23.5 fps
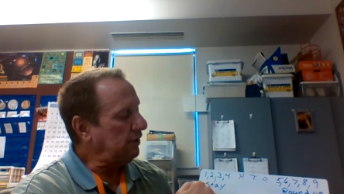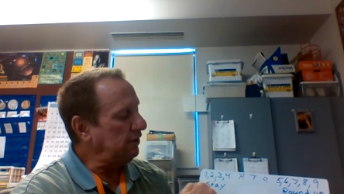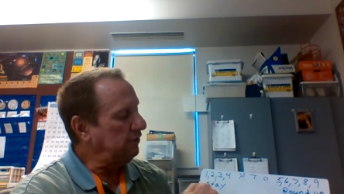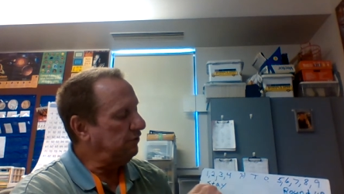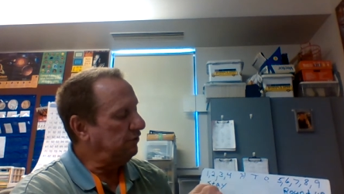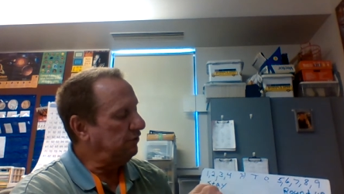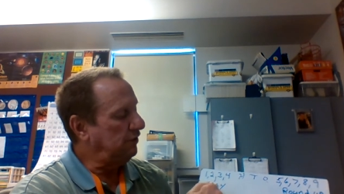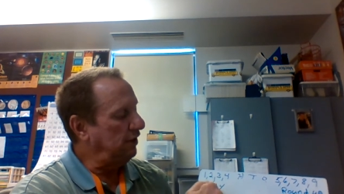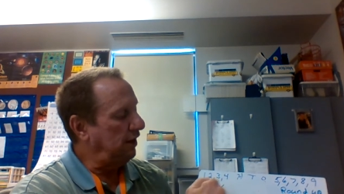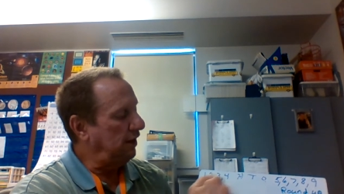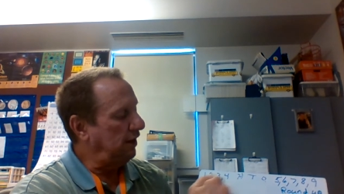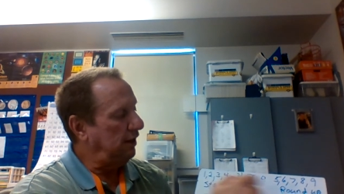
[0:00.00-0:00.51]

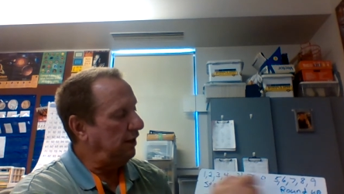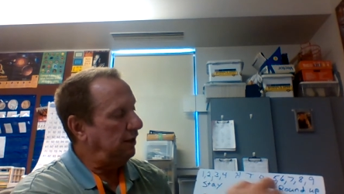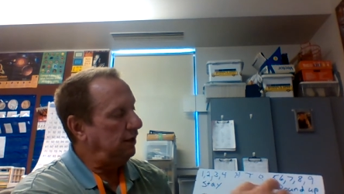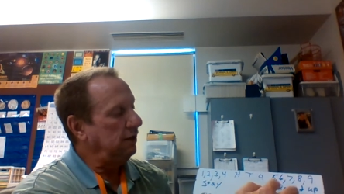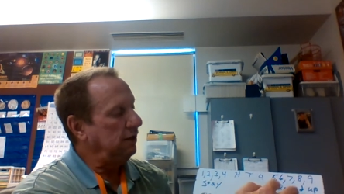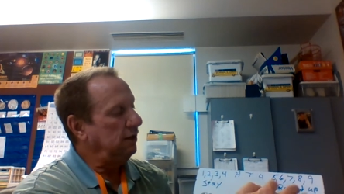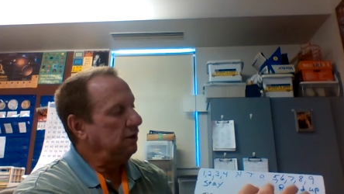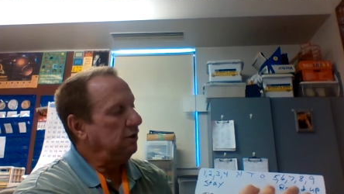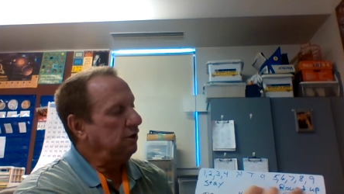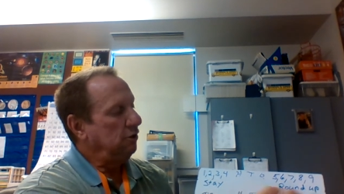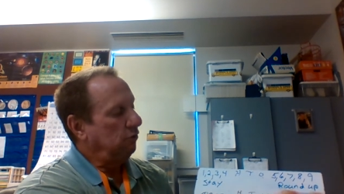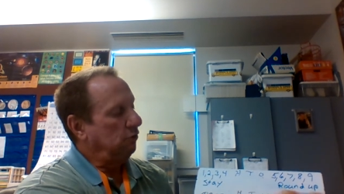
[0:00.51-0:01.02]
stay
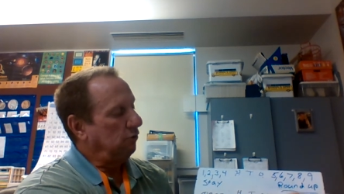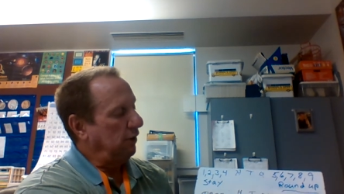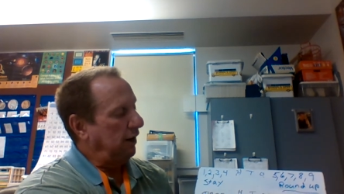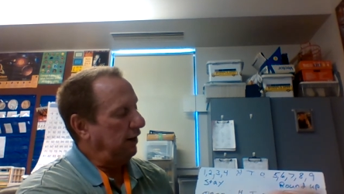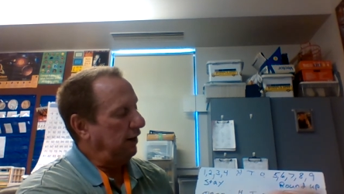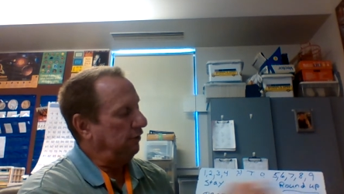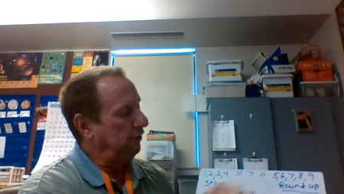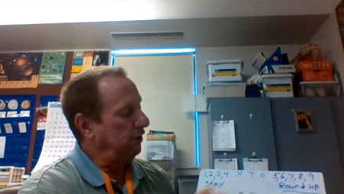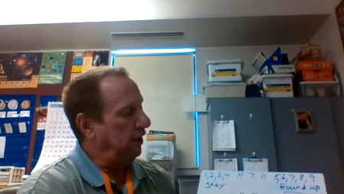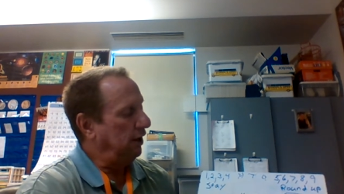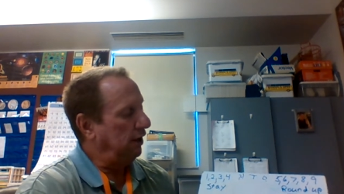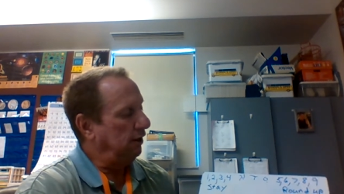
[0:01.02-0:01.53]

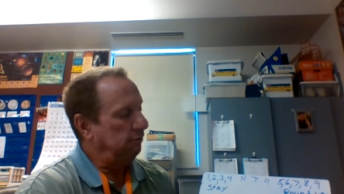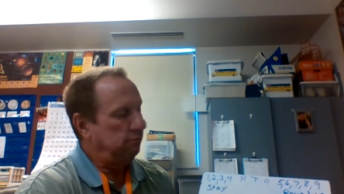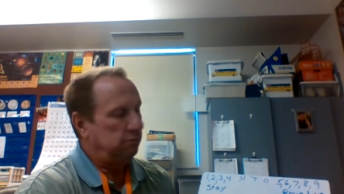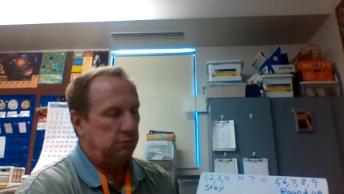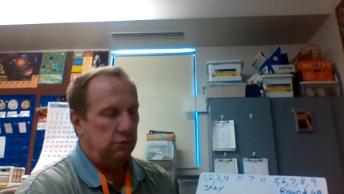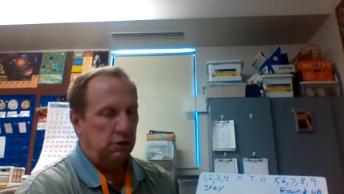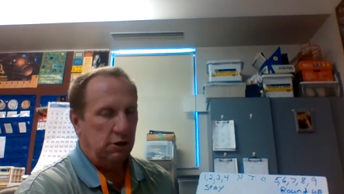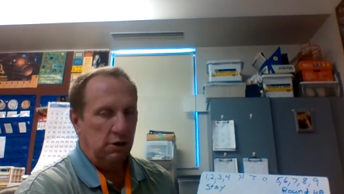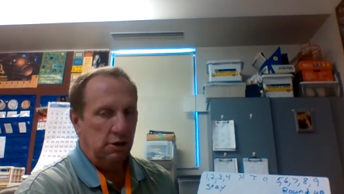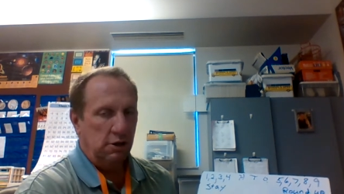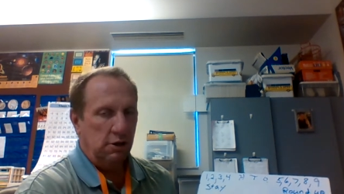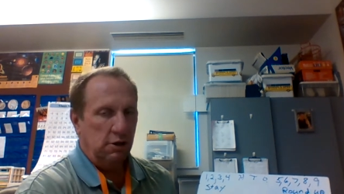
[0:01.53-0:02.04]
round up
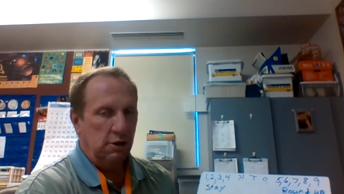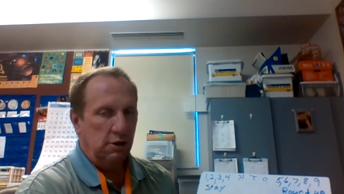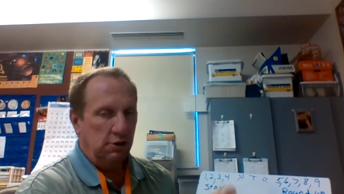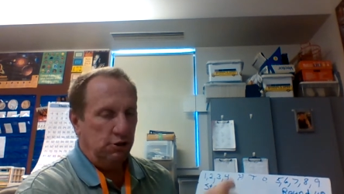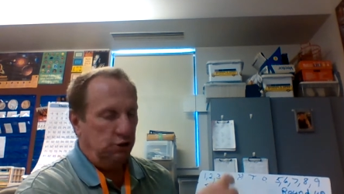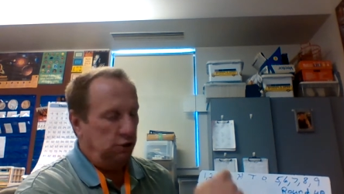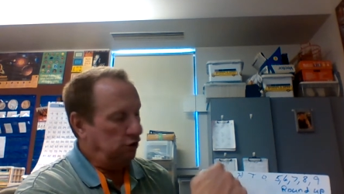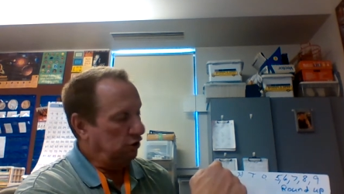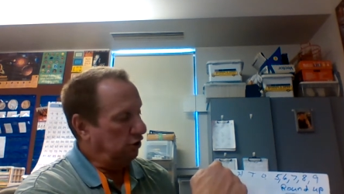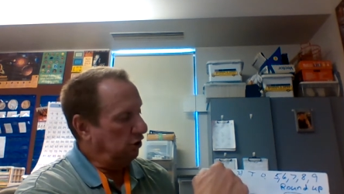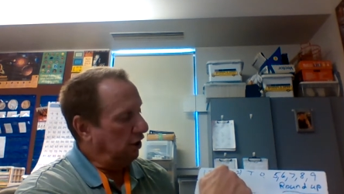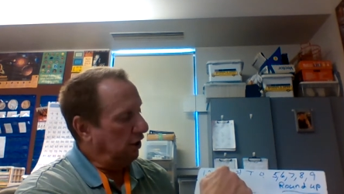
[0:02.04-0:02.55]

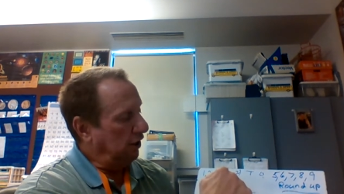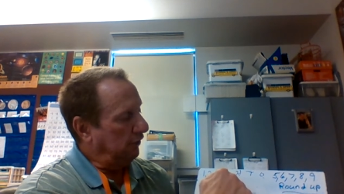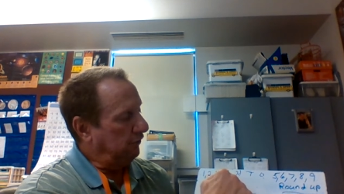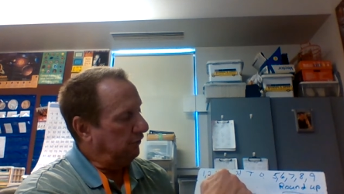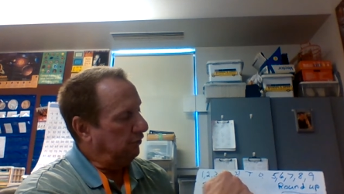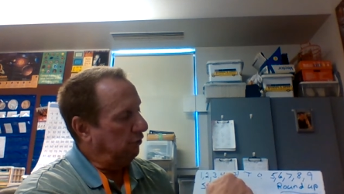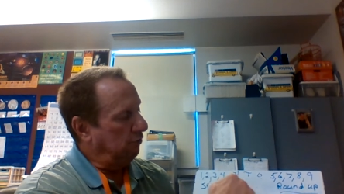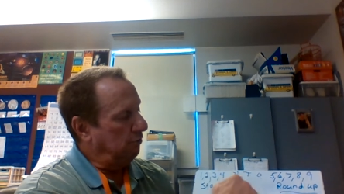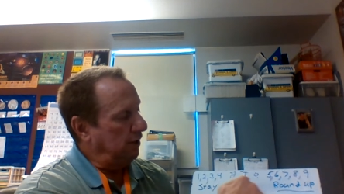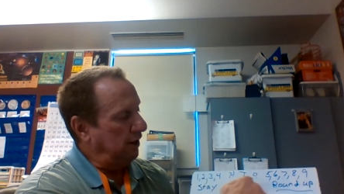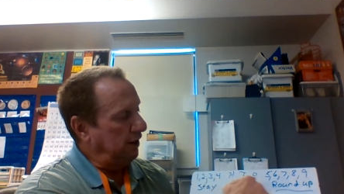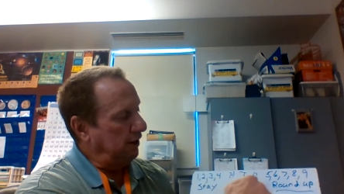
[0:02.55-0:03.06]
you can
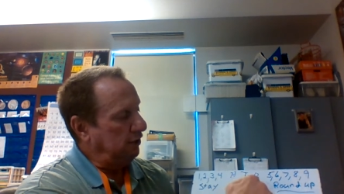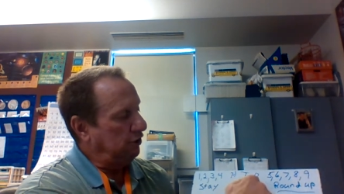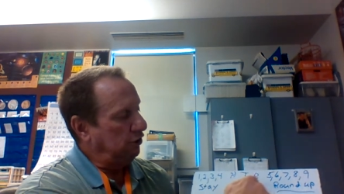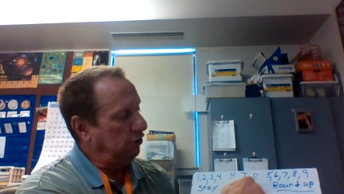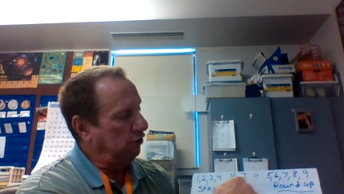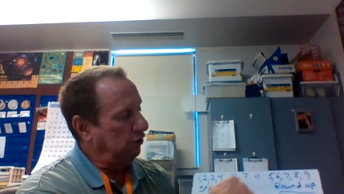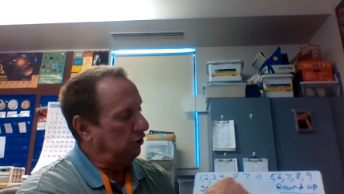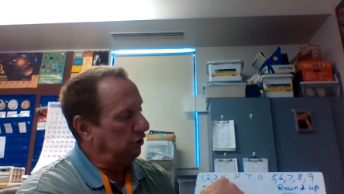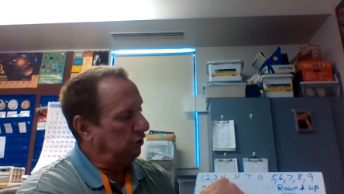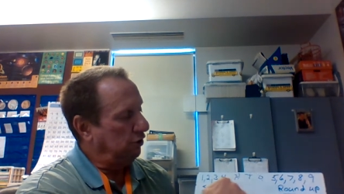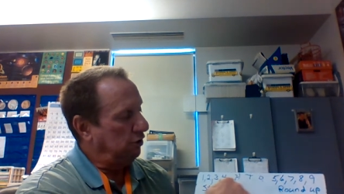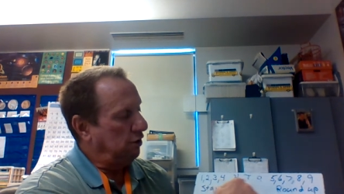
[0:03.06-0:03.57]
also make
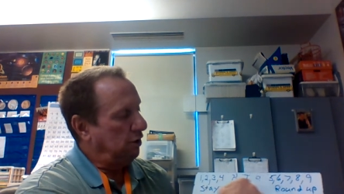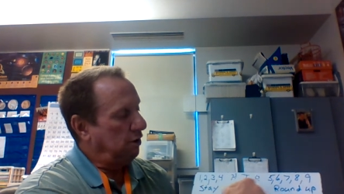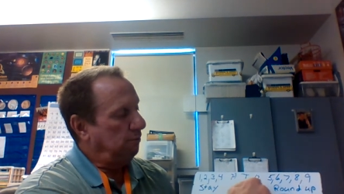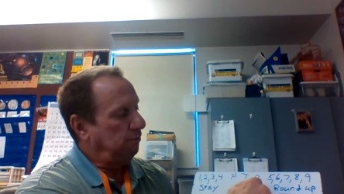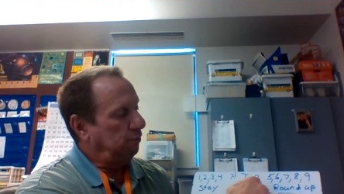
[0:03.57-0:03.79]
your